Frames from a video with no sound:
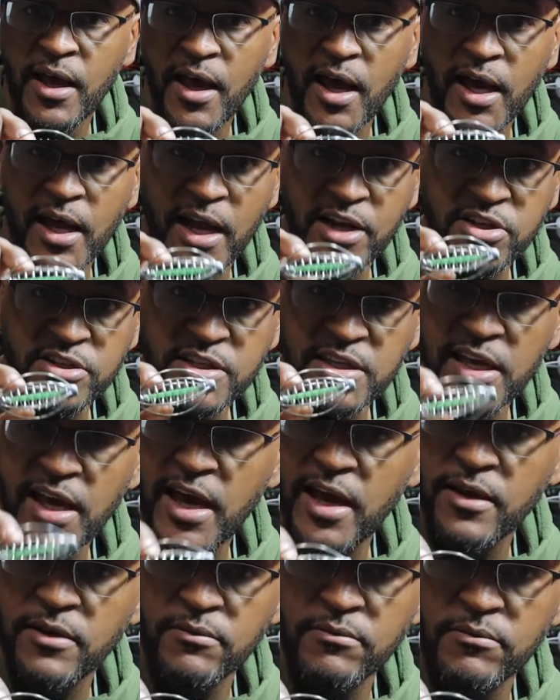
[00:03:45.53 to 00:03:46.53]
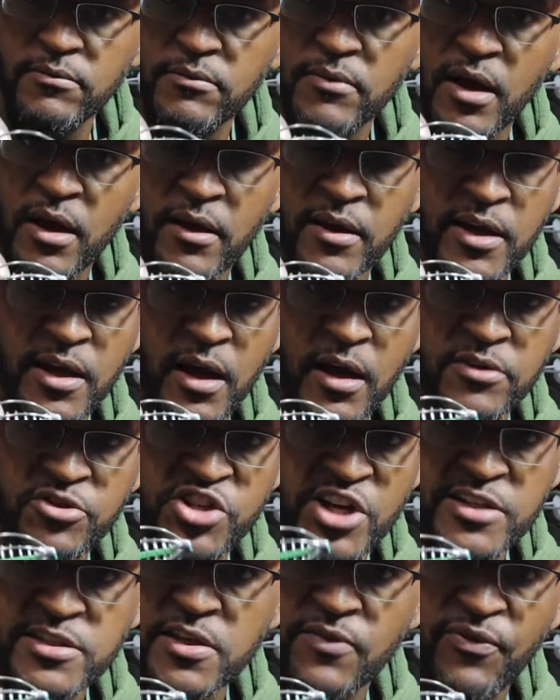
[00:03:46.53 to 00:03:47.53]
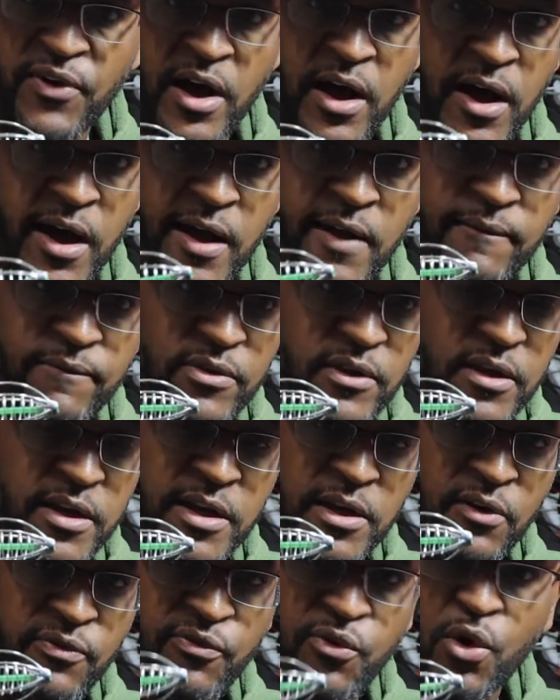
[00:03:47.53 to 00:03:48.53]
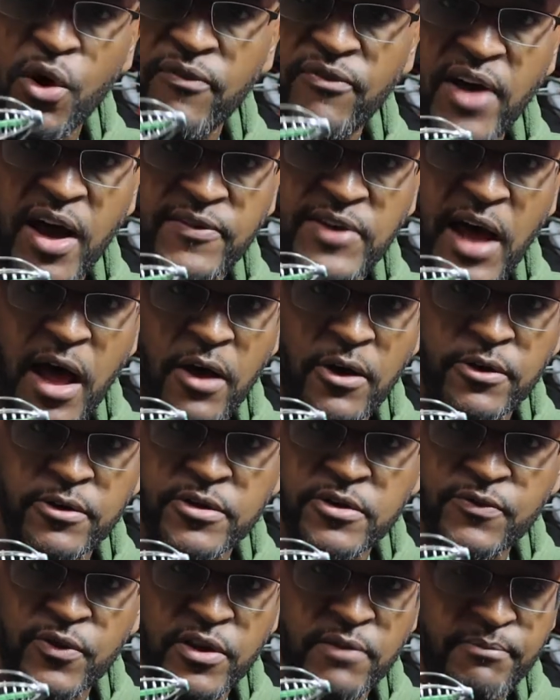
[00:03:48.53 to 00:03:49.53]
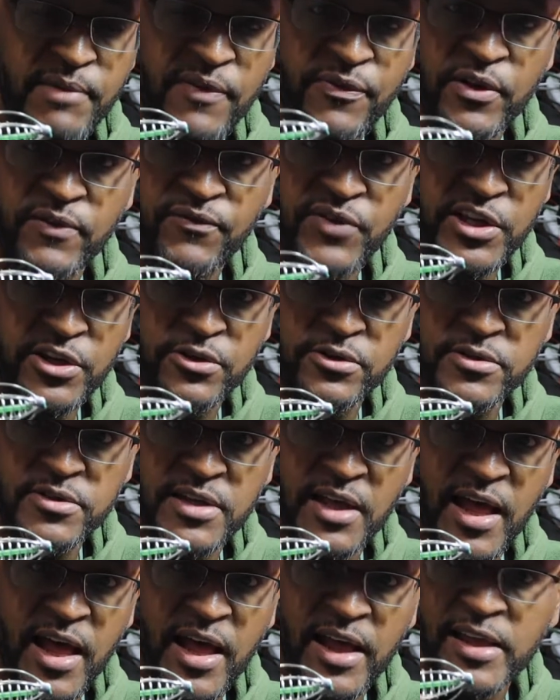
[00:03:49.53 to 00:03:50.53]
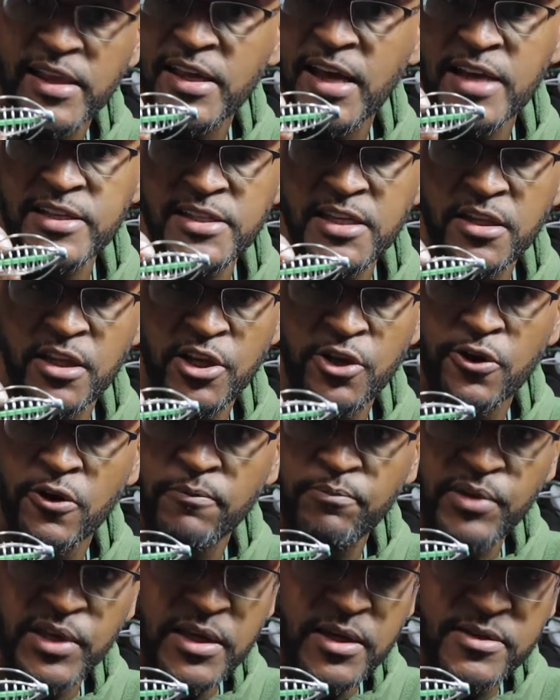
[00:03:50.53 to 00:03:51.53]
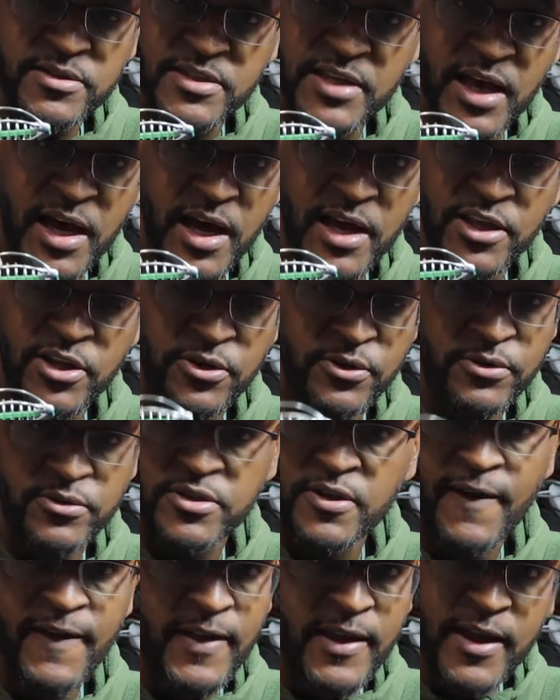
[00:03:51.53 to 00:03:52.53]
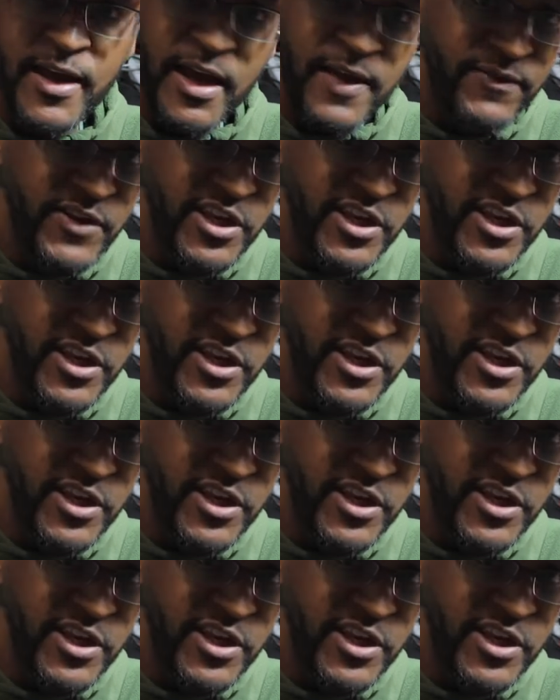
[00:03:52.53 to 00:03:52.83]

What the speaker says: and I just can't justify, $4 or $5 for the method feeders like I see the Europeans guys use. And